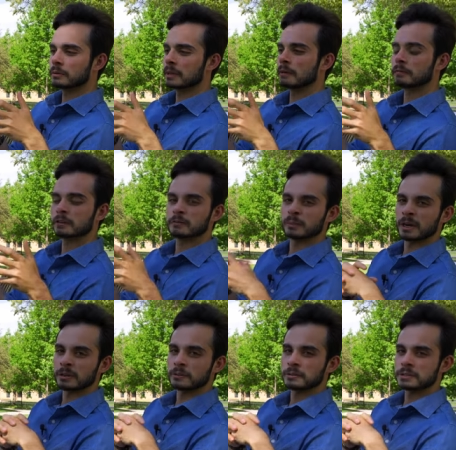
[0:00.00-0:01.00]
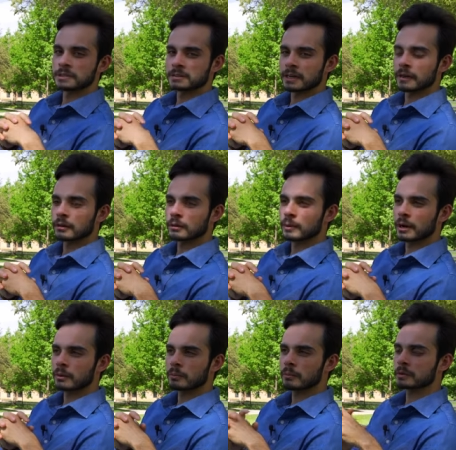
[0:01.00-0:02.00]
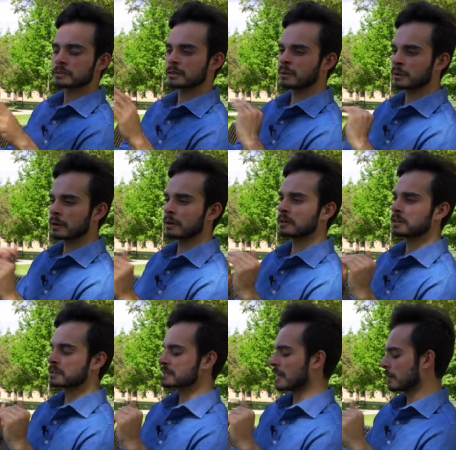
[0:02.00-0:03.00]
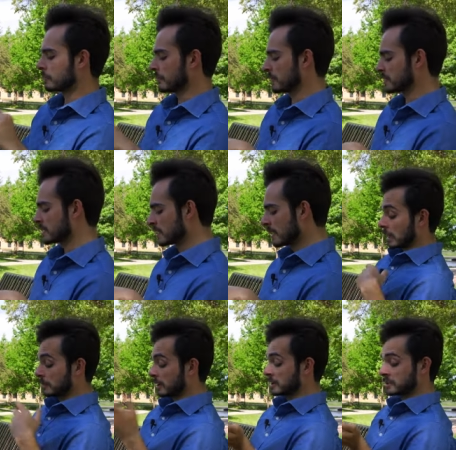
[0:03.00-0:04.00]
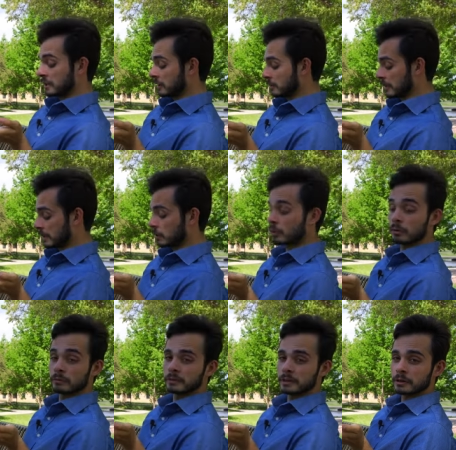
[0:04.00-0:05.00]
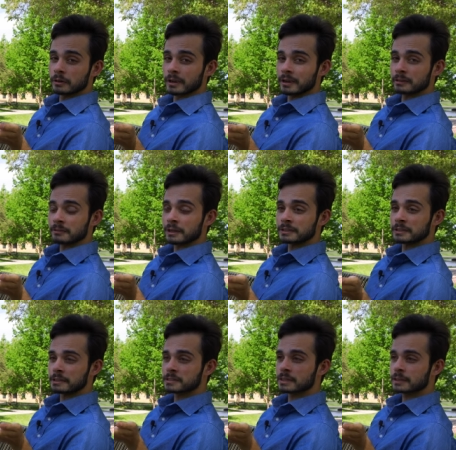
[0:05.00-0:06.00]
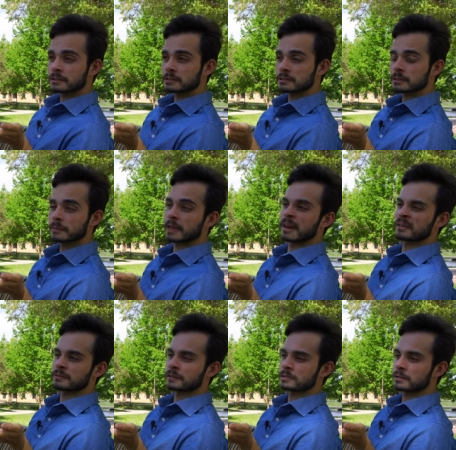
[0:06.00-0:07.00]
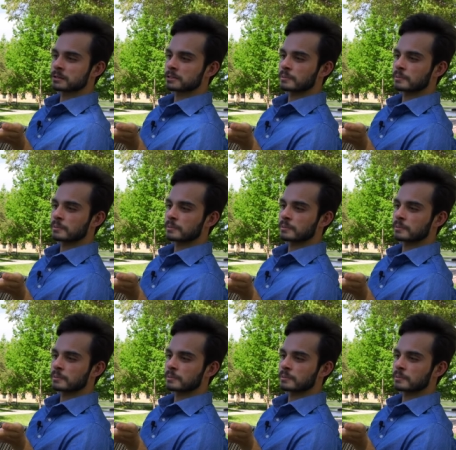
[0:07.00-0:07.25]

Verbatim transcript: level of minute detail about what's going on in his outfits. I mean, honestly, I could make a whole video kind of like dissecting some of the outfits on his